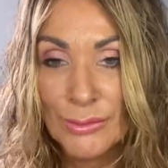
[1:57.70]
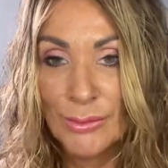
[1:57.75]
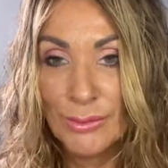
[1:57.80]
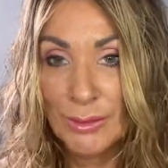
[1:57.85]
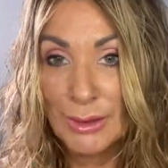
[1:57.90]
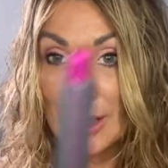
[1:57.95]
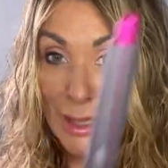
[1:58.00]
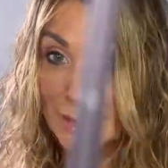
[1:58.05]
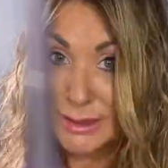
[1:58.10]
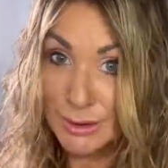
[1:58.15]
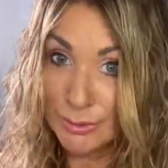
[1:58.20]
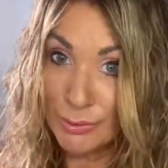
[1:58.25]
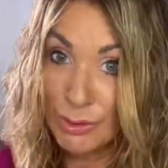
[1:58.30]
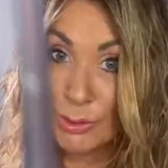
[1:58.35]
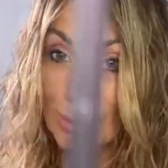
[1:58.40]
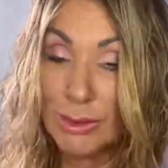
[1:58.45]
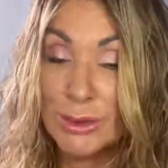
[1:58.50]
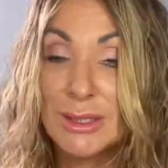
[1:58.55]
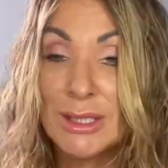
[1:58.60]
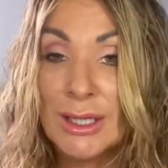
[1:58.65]
That's if you
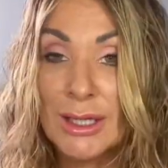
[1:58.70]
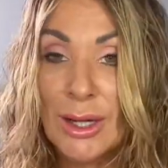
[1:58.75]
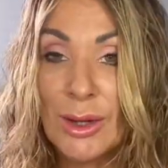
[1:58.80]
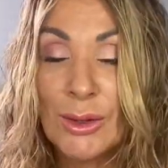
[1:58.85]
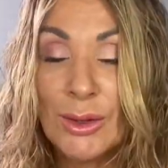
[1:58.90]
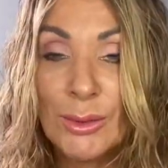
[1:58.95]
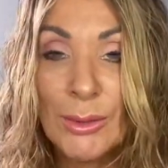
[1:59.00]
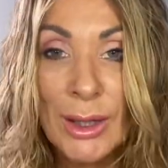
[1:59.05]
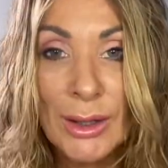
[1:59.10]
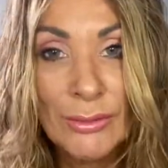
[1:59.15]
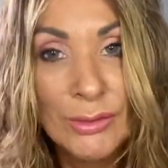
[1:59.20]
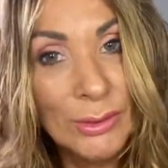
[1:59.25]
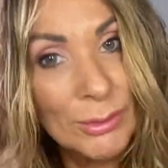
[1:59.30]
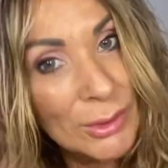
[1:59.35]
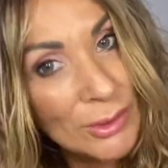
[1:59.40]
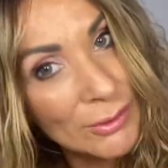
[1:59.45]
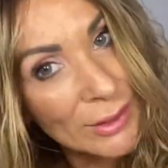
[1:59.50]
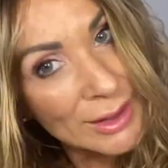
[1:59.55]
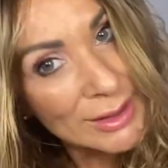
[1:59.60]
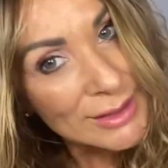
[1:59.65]
want it going away from your
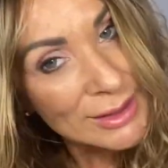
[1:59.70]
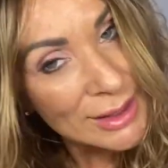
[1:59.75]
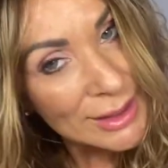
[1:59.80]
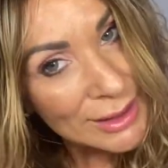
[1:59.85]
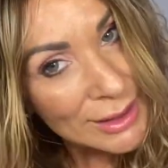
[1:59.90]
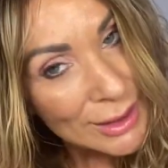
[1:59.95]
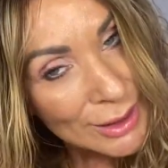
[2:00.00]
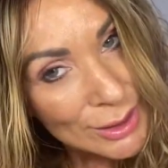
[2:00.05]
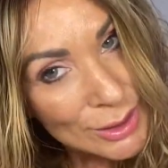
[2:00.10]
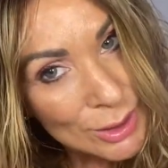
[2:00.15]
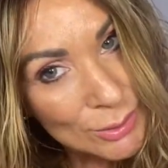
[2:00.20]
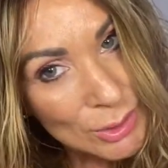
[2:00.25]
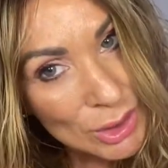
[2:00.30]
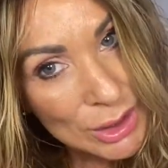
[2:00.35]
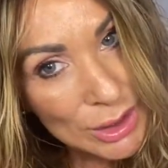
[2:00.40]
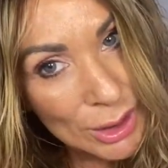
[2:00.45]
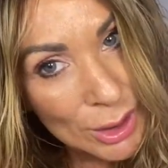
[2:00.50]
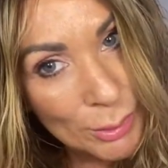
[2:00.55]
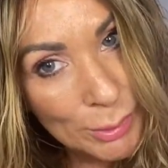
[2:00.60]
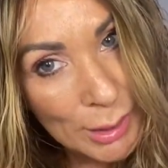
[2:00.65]
face. So I'm just
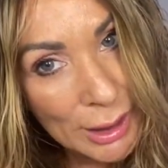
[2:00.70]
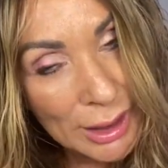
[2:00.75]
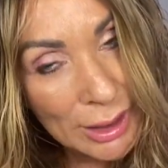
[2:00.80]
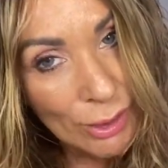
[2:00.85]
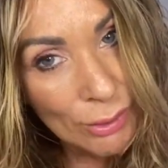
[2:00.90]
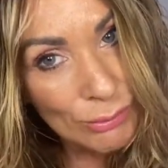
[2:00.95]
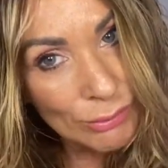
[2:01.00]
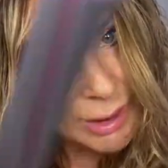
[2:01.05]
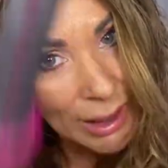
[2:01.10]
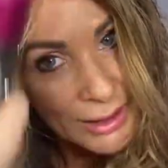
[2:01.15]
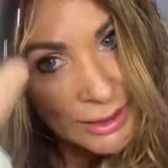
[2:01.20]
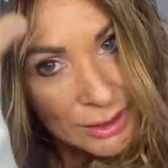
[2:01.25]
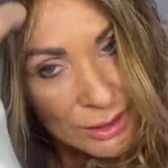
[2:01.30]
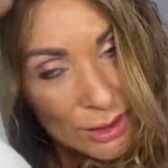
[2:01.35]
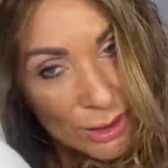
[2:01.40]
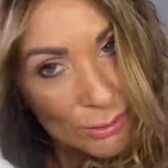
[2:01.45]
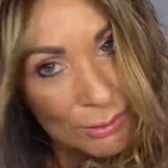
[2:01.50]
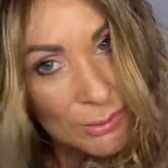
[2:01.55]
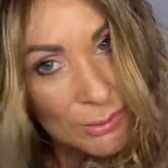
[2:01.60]
going to pick up random